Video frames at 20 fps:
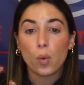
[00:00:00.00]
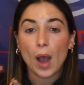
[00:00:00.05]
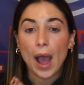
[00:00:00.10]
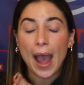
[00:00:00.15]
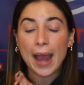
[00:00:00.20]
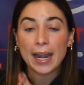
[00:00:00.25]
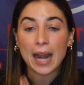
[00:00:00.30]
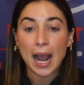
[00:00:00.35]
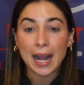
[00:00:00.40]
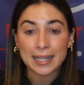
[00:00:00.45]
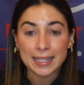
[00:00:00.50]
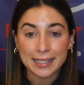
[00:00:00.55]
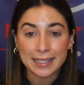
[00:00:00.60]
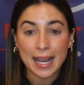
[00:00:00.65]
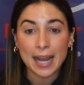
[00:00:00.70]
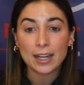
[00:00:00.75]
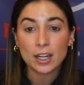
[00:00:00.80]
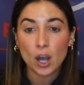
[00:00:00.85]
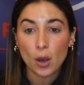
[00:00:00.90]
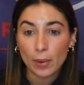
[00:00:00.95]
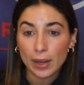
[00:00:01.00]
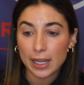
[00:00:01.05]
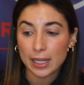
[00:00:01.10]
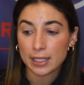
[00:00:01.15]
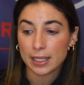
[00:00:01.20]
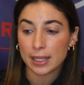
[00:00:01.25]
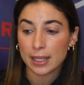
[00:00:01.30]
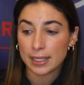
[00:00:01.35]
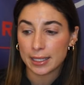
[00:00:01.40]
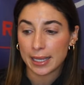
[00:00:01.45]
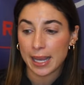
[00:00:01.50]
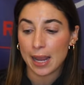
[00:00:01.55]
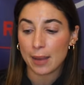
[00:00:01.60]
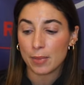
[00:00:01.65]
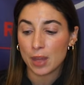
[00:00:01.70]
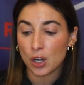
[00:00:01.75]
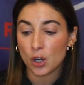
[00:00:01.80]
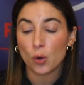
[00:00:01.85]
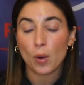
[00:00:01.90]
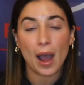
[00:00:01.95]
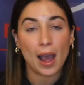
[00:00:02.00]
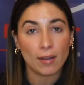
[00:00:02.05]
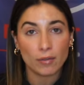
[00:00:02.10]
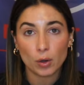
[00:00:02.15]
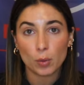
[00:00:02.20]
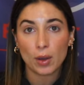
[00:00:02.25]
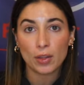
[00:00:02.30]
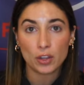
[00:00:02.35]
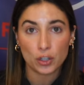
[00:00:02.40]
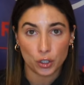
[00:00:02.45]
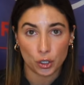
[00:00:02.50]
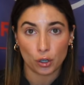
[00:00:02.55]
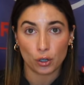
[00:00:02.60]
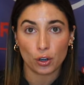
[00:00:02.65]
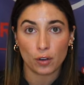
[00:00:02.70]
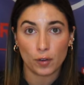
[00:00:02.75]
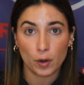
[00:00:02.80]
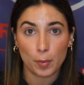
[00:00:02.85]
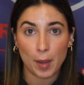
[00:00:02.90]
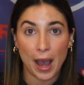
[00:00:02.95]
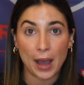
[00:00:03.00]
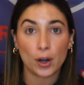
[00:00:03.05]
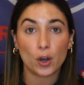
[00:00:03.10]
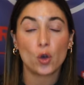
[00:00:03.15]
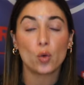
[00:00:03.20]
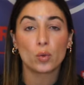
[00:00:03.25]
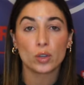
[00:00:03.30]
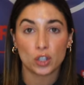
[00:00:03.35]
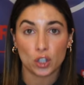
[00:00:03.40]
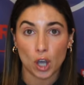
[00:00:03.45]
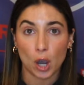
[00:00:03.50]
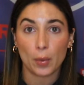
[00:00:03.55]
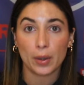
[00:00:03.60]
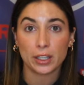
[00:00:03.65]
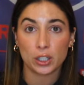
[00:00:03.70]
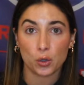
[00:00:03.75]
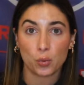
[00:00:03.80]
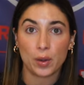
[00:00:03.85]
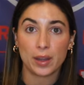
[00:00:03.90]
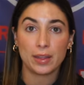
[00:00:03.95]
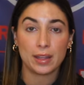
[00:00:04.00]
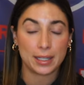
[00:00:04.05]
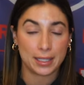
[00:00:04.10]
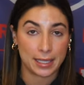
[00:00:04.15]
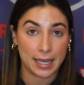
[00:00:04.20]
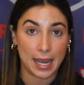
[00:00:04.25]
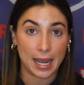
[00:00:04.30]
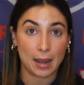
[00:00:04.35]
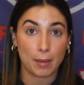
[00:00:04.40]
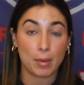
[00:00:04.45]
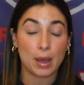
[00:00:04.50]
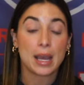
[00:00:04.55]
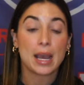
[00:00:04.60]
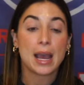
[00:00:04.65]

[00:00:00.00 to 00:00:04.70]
And I said going into this game that whoever won the turnover battle was going to win this game.